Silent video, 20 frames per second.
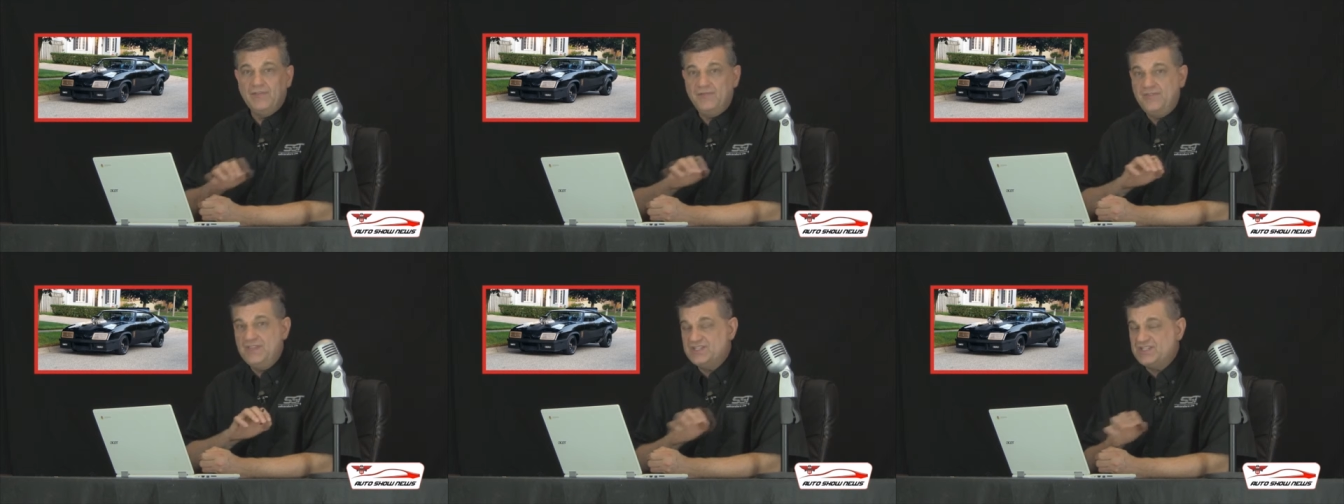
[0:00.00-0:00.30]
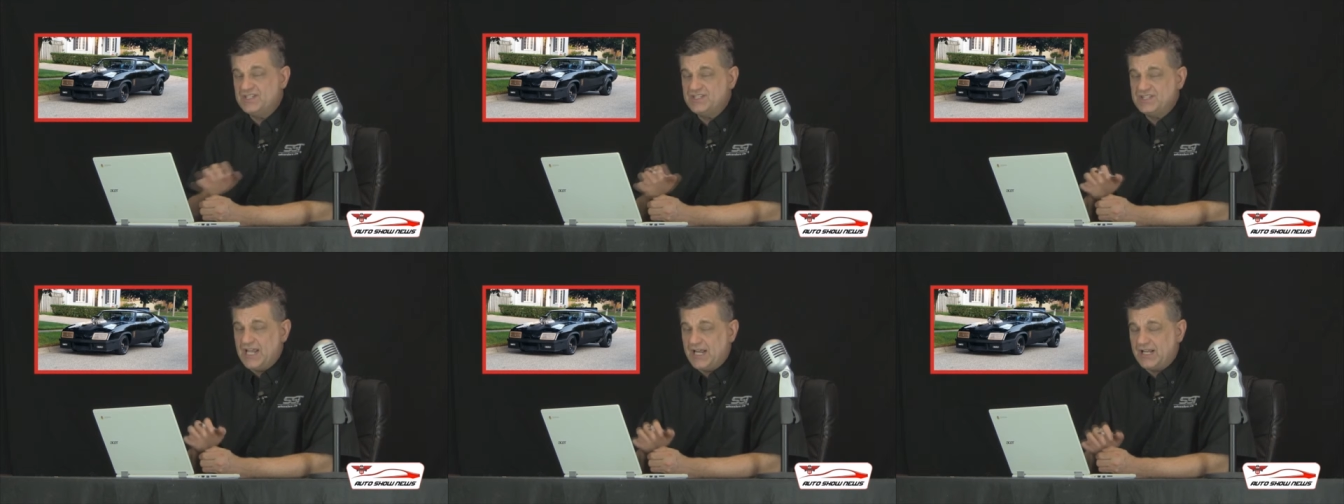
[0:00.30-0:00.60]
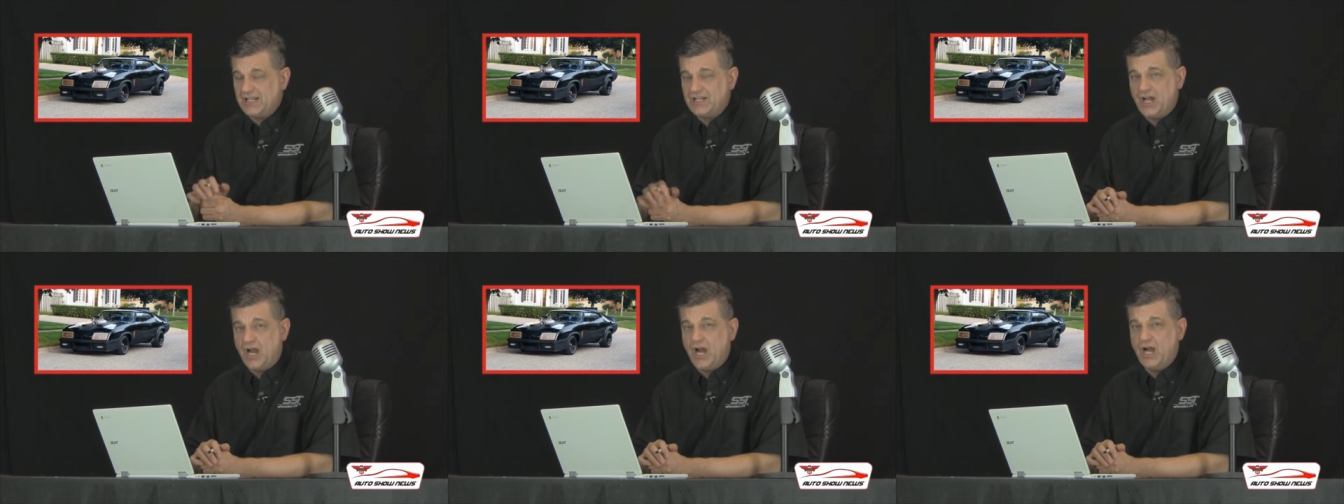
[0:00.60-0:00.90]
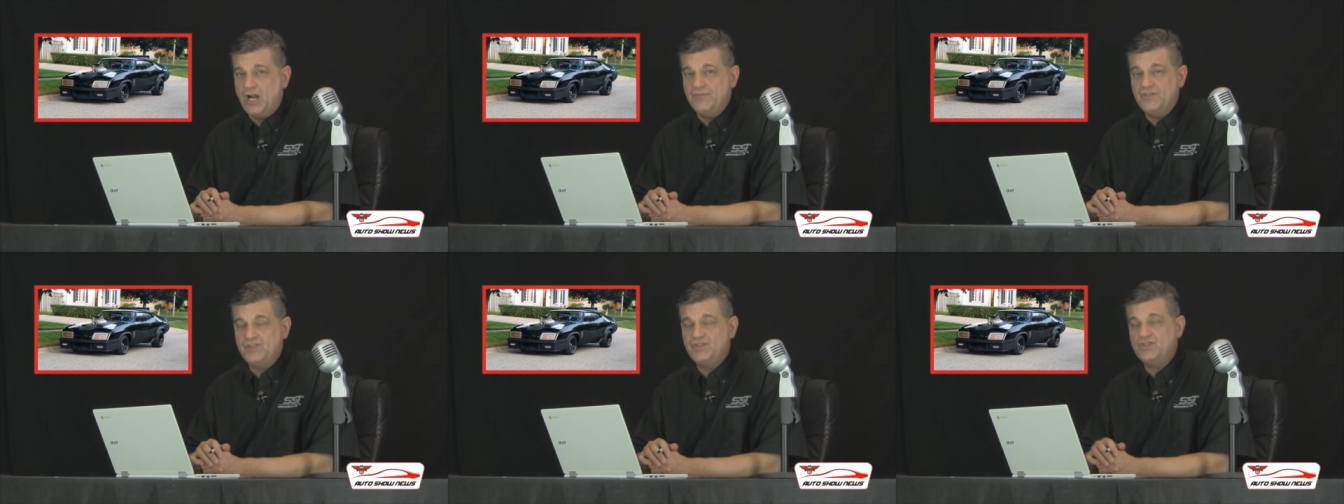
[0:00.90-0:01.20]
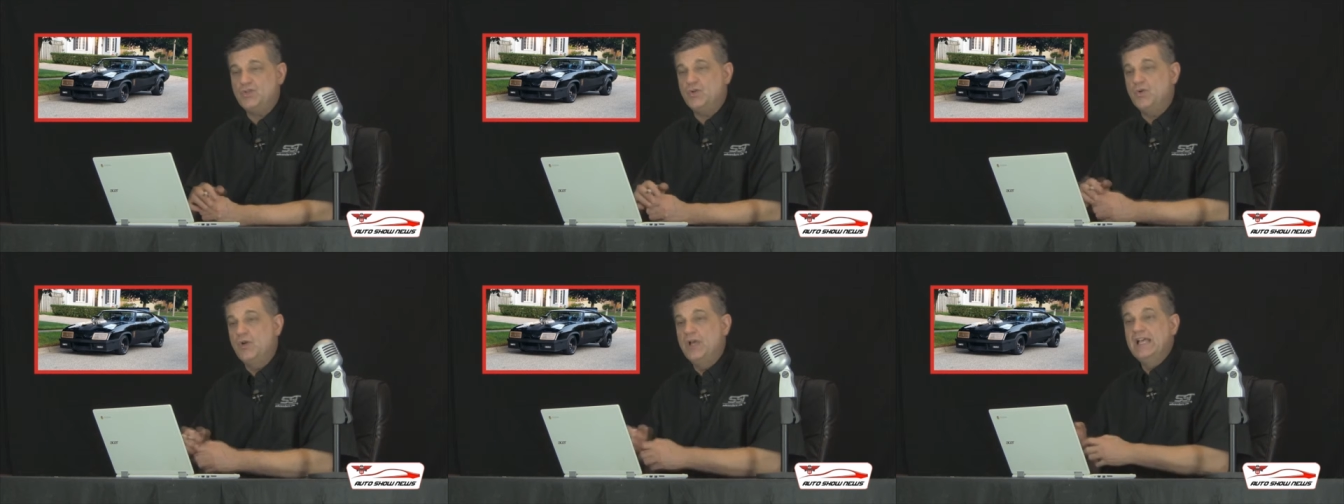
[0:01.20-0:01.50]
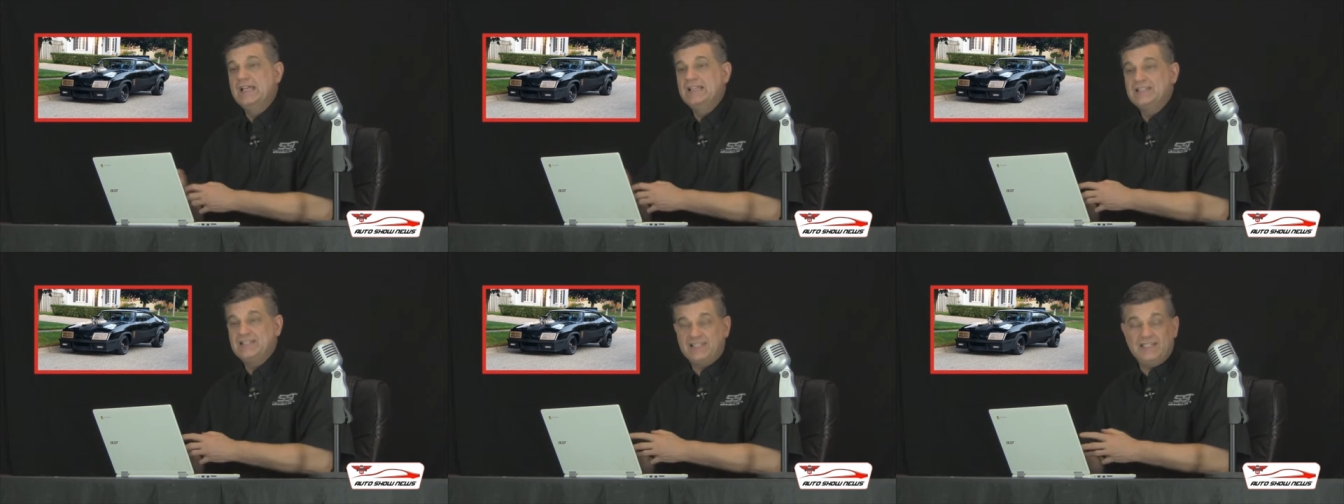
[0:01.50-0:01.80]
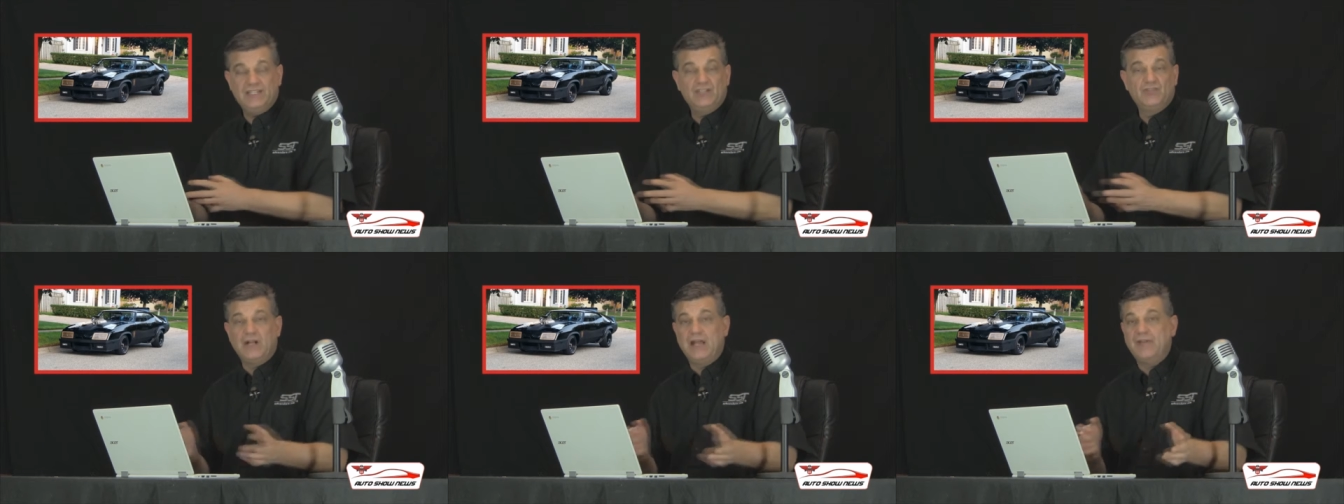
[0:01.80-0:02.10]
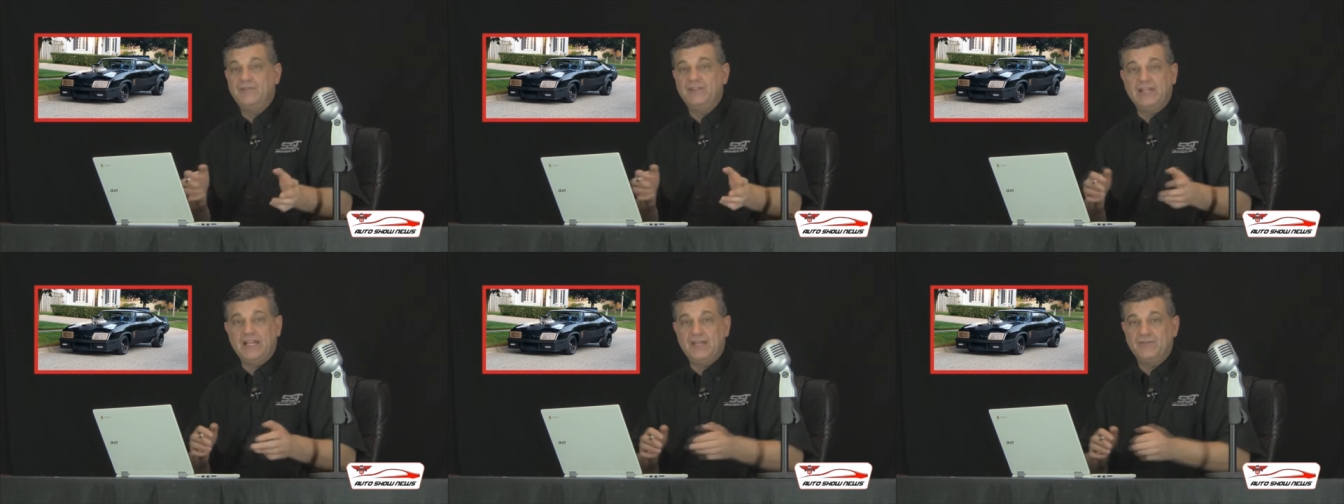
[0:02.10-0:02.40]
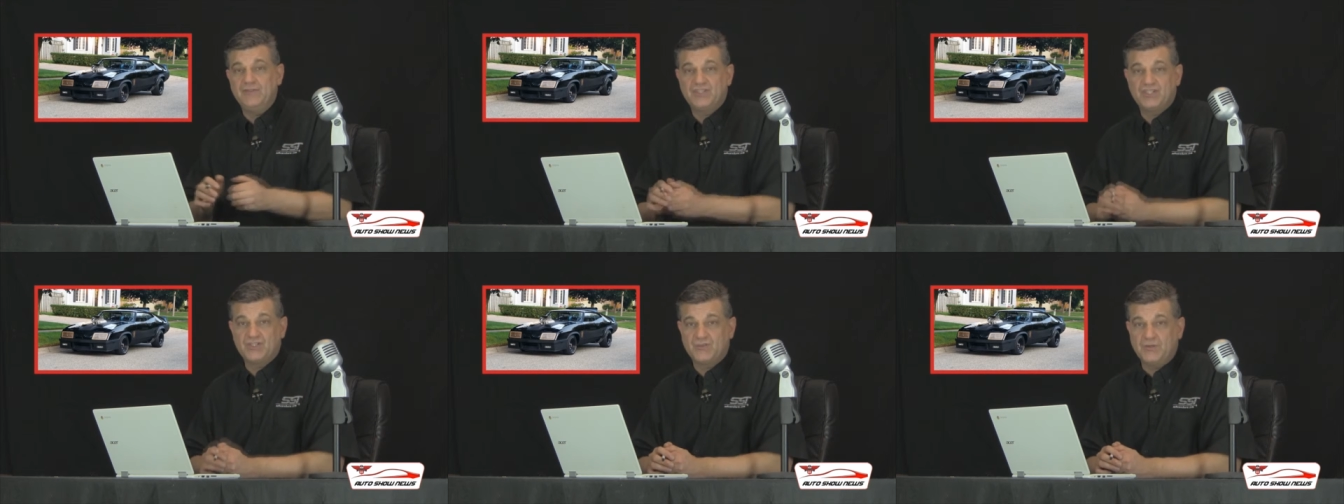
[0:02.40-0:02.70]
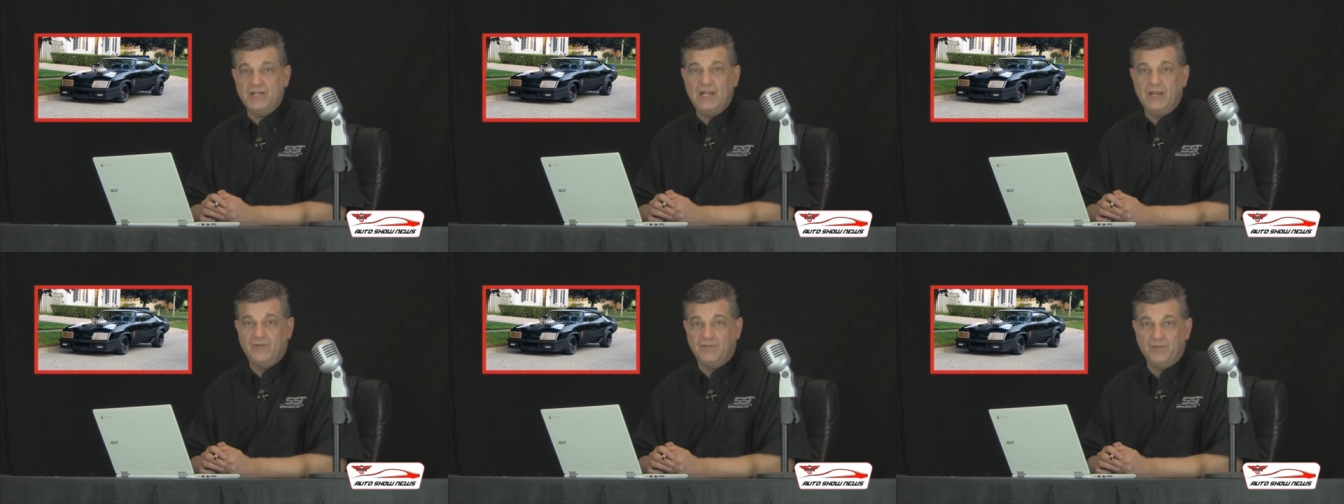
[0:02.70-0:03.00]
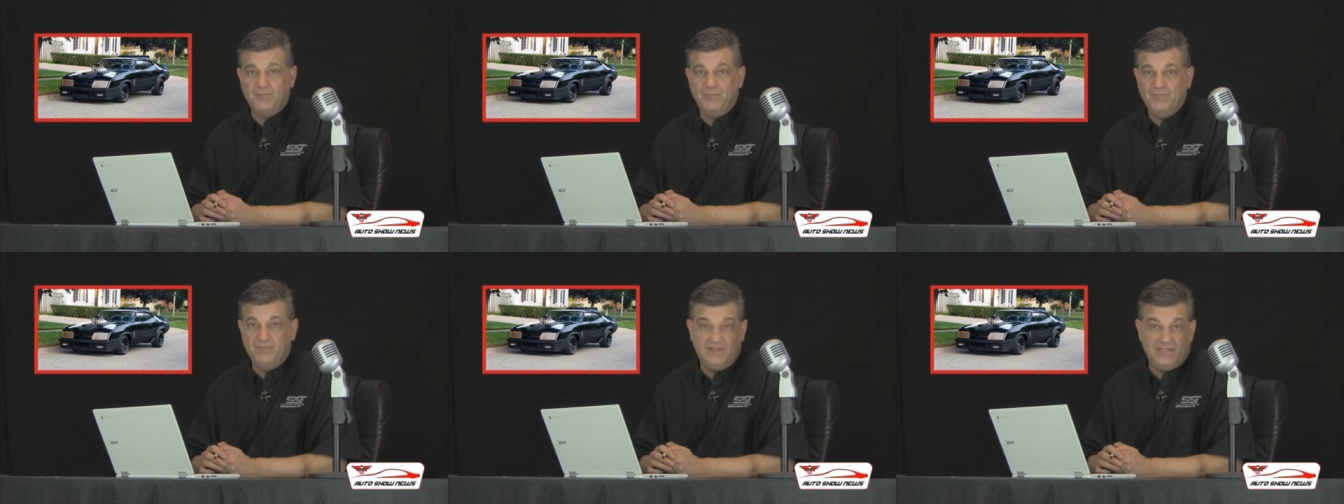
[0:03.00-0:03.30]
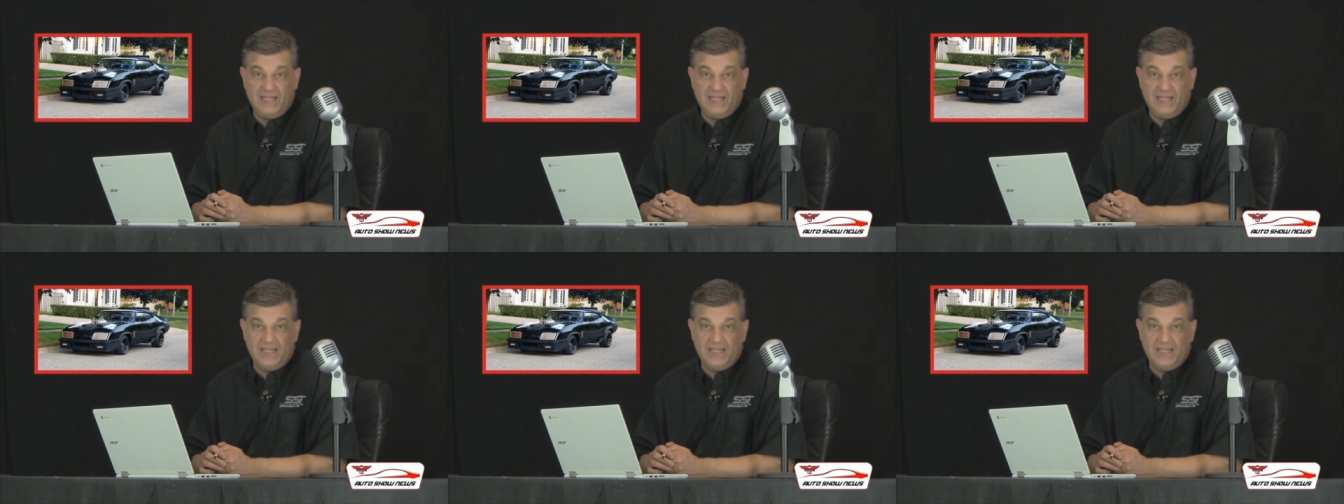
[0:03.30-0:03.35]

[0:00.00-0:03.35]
This is not a car that you see driving down the street every